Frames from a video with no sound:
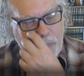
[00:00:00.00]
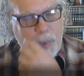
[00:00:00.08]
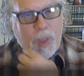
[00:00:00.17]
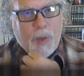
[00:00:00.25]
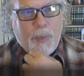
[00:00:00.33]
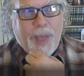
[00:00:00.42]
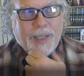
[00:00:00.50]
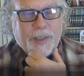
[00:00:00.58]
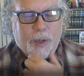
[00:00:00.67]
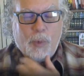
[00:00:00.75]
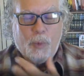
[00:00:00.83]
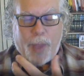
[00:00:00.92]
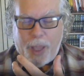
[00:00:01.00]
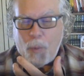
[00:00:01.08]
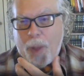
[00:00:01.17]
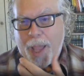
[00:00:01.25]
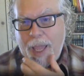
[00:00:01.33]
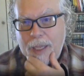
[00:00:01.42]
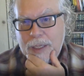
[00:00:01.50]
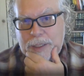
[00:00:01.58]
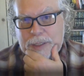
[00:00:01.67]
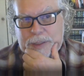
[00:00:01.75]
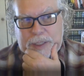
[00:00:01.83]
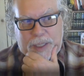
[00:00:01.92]
that's a great way
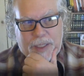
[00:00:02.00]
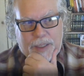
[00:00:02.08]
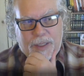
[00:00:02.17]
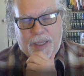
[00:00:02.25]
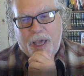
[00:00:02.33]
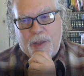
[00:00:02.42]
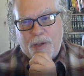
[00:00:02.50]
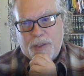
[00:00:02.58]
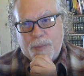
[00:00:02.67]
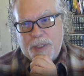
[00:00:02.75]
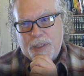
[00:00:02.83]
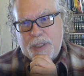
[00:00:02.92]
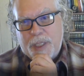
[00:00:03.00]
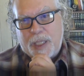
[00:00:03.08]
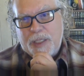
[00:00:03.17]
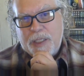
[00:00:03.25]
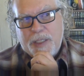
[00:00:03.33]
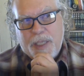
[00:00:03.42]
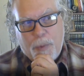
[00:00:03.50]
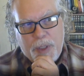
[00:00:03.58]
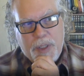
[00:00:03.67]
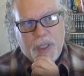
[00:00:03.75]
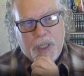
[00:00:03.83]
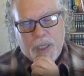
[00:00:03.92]
to gather some intelligence.
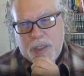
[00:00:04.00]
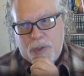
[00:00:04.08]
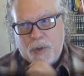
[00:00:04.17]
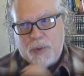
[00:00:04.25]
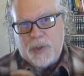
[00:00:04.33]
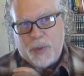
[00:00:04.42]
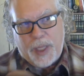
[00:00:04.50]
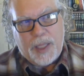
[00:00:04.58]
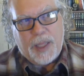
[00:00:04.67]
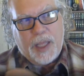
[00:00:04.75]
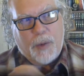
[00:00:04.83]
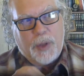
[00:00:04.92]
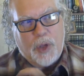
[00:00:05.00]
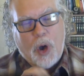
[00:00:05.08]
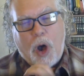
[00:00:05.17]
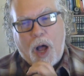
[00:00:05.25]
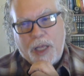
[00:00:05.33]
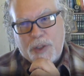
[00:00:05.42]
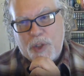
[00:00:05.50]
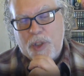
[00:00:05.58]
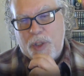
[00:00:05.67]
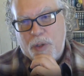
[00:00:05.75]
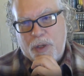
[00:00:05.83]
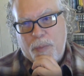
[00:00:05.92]
Don't do anything that would cost
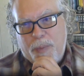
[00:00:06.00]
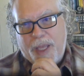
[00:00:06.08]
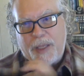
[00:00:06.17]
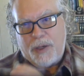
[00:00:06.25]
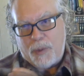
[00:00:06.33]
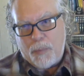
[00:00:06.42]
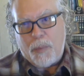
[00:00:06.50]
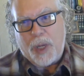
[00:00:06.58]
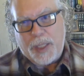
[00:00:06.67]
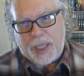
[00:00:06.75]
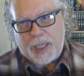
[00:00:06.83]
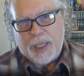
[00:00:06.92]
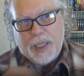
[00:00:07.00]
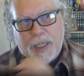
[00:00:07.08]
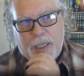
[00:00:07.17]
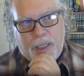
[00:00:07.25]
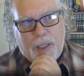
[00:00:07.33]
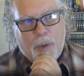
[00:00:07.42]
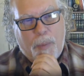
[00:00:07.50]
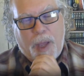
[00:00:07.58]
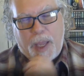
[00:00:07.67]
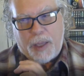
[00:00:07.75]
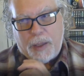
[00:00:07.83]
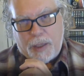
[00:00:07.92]
your competitor money,
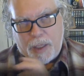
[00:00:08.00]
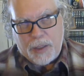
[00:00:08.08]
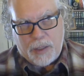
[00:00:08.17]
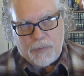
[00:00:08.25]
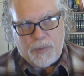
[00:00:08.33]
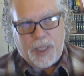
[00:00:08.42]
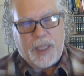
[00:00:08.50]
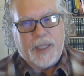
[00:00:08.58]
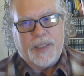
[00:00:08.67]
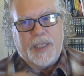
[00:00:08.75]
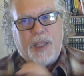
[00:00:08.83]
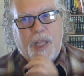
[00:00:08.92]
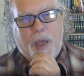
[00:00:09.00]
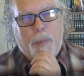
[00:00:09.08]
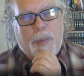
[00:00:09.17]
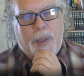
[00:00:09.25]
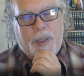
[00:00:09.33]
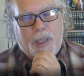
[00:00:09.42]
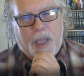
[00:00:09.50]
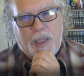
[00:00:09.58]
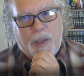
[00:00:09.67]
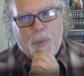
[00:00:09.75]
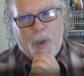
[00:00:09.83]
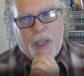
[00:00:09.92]
by inconveniencing them in
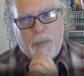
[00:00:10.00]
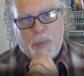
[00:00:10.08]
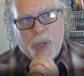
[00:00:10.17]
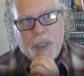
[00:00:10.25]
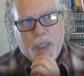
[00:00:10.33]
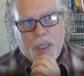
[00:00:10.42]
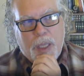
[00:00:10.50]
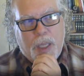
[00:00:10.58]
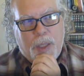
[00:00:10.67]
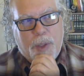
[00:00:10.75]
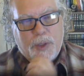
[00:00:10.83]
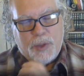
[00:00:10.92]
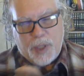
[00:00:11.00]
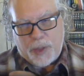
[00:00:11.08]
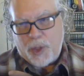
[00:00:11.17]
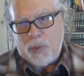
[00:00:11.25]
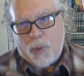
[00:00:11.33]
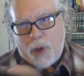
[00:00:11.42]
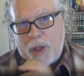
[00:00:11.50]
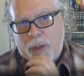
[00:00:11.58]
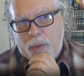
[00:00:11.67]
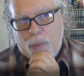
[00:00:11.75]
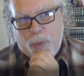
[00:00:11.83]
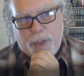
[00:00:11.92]
any way. But there's nothing wrong
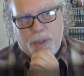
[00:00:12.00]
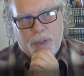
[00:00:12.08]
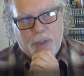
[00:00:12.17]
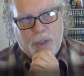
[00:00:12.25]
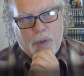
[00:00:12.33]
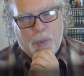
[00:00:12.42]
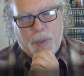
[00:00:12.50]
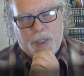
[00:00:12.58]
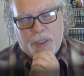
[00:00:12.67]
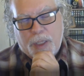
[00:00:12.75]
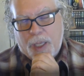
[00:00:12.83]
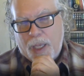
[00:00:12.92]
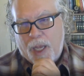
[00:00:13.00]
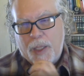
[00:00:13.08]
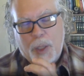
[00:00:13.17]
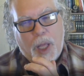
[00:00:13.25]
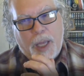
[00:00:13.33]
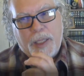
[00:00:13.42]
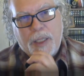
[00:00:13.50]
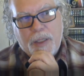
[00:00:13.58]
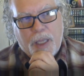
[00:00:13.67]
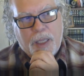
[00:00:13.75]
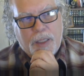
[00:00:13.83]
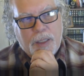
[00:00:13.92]
with going online
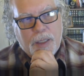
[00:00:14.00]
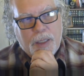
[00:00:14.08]
and